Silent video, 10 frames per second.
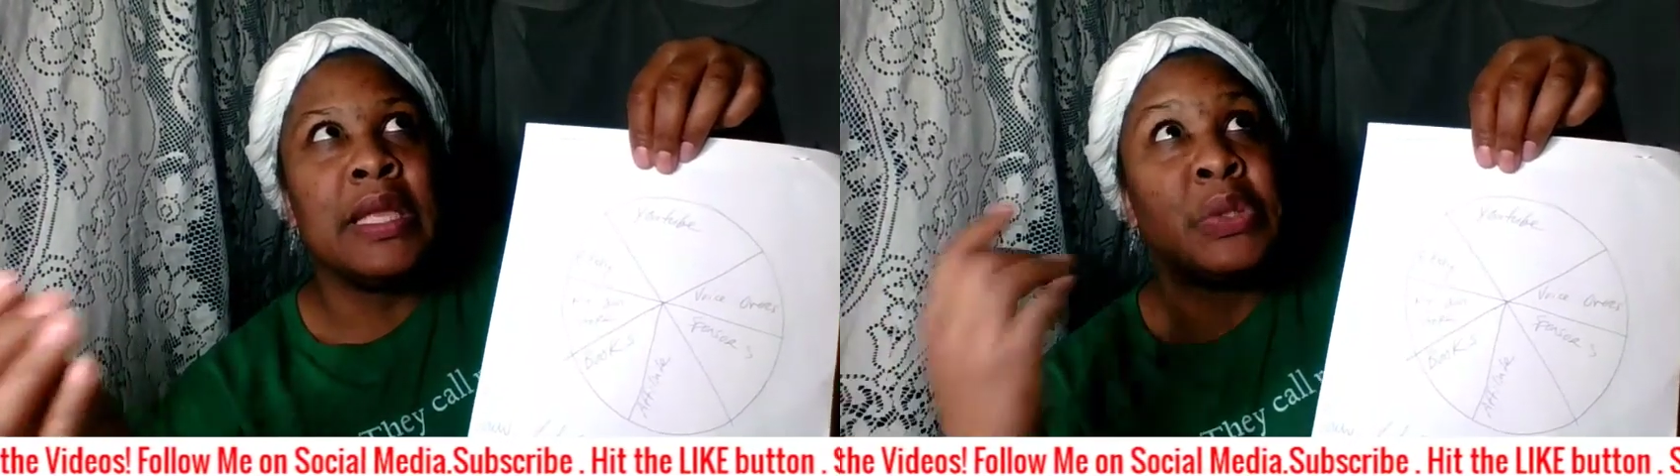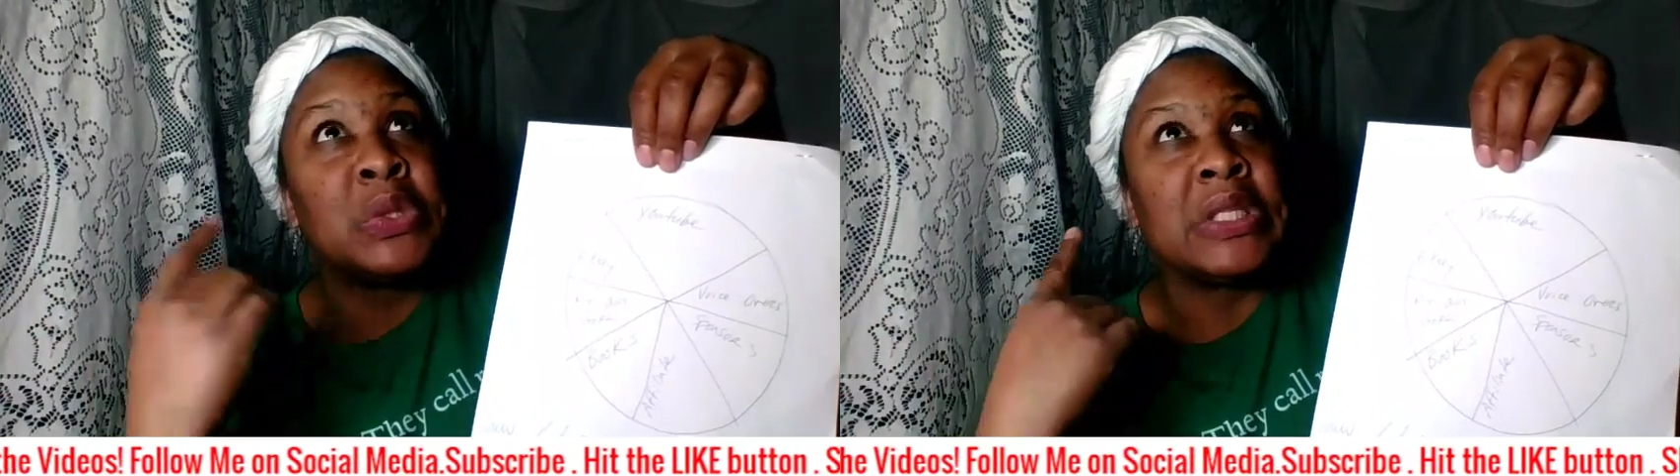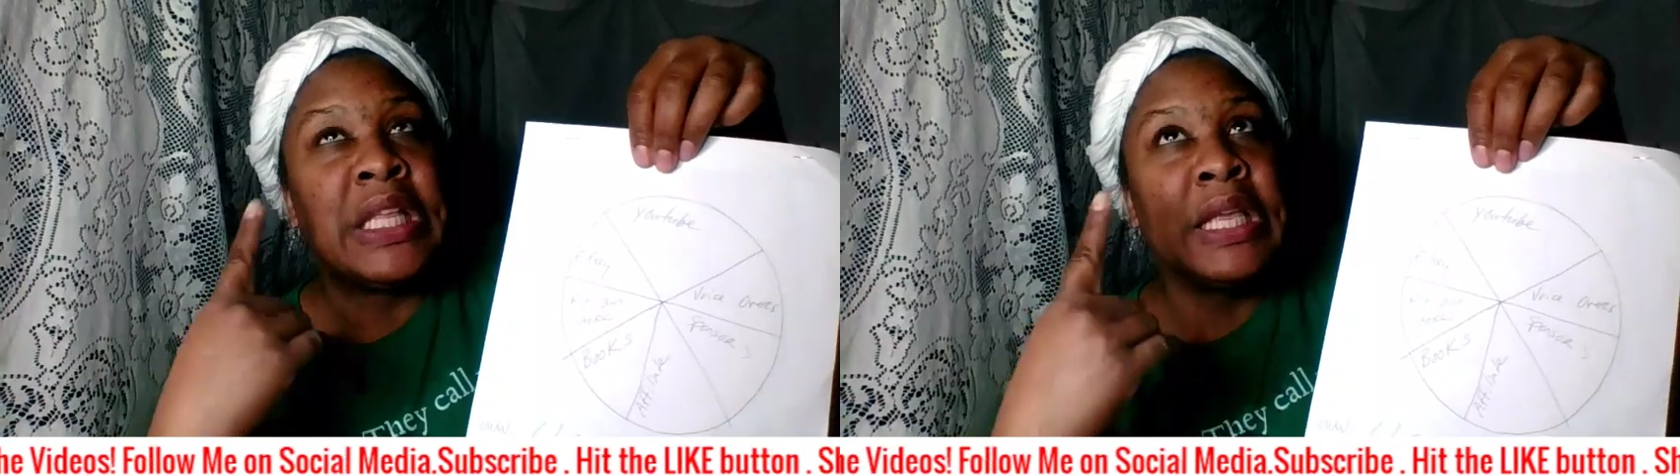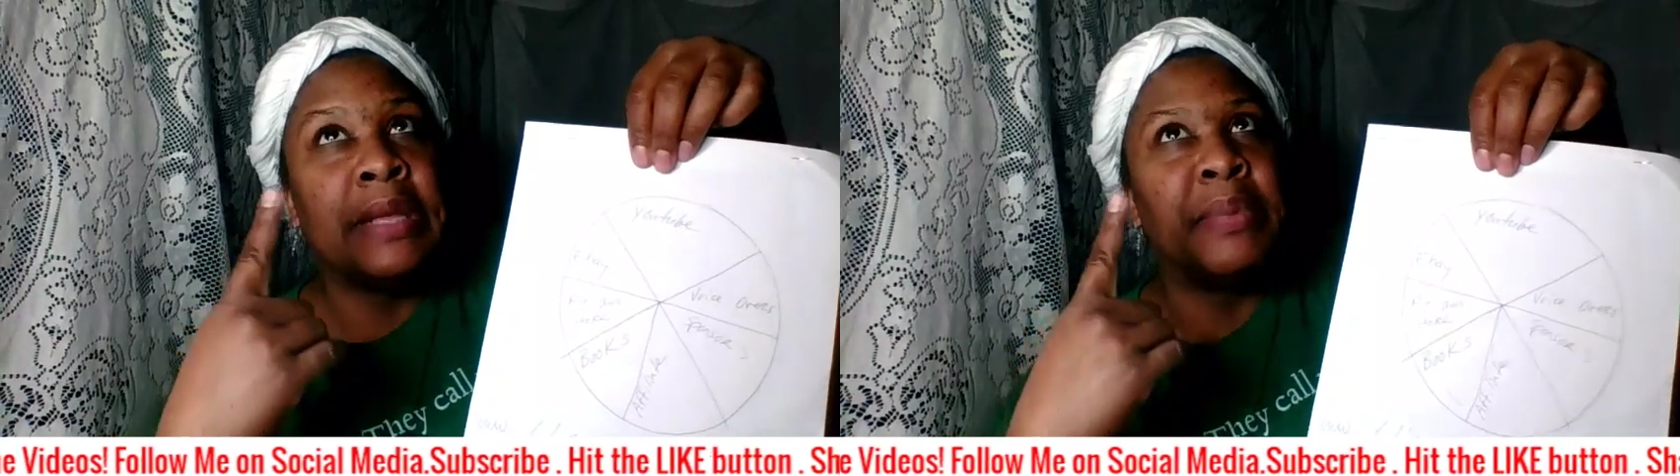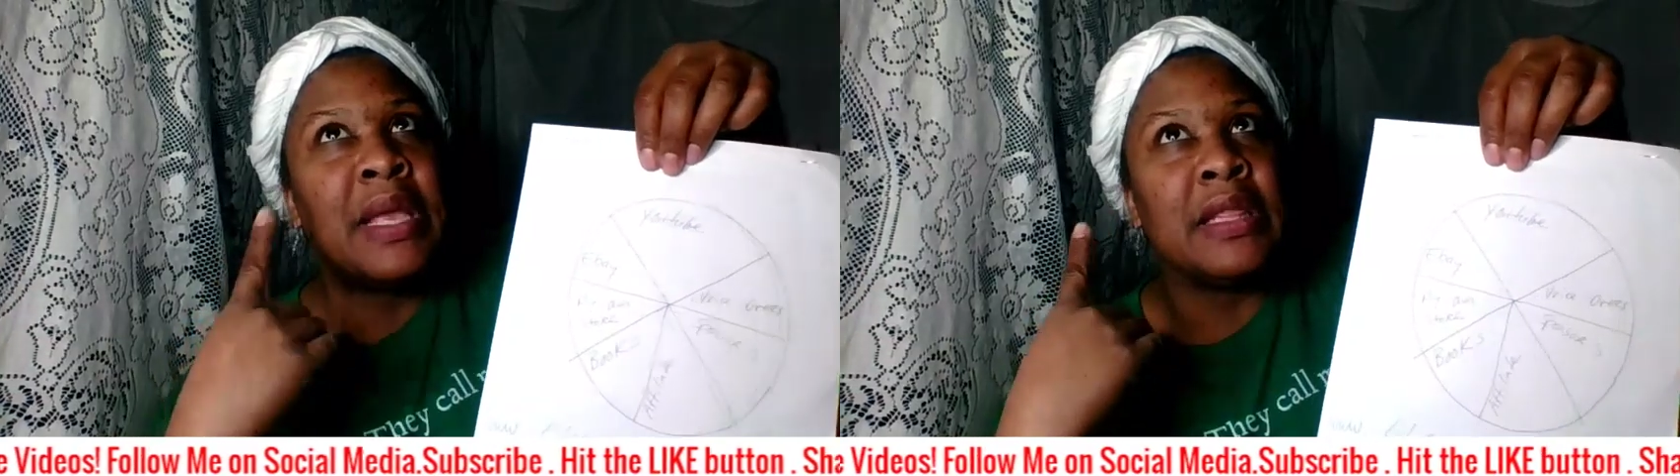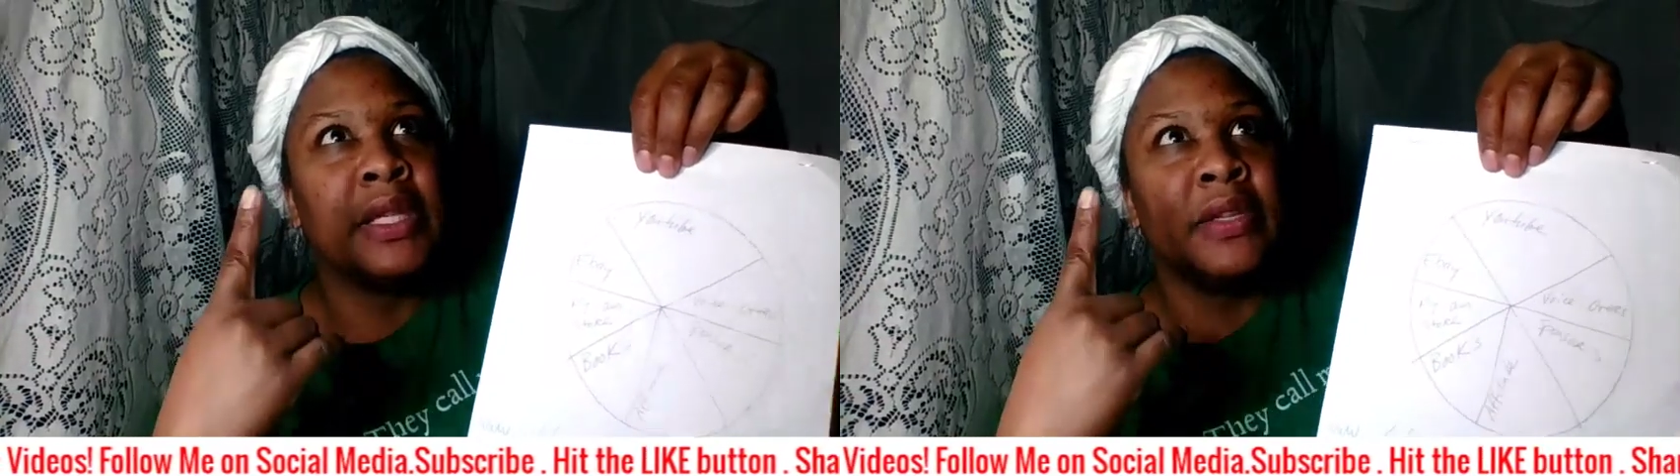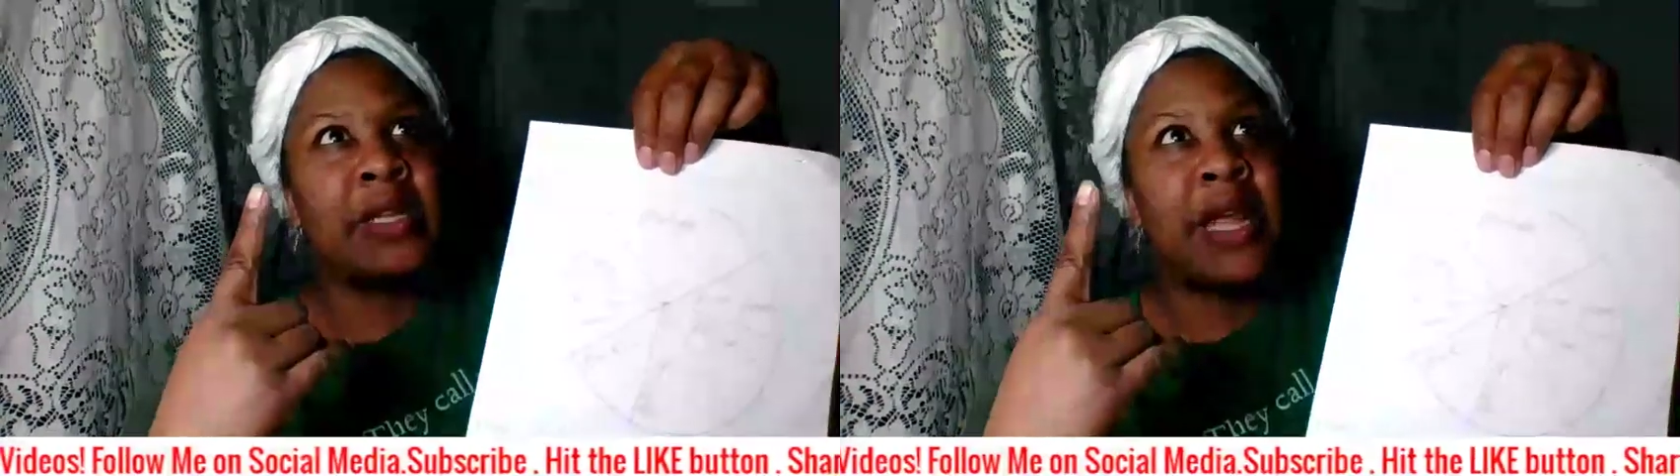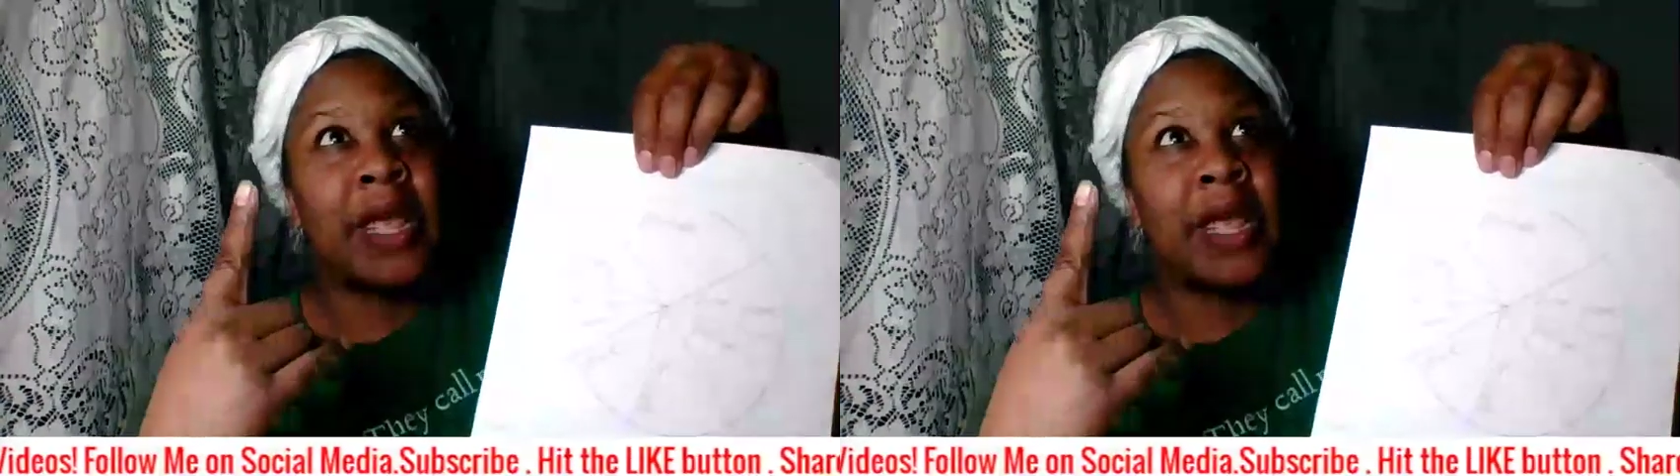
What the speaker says: to sleep in the middle of the day.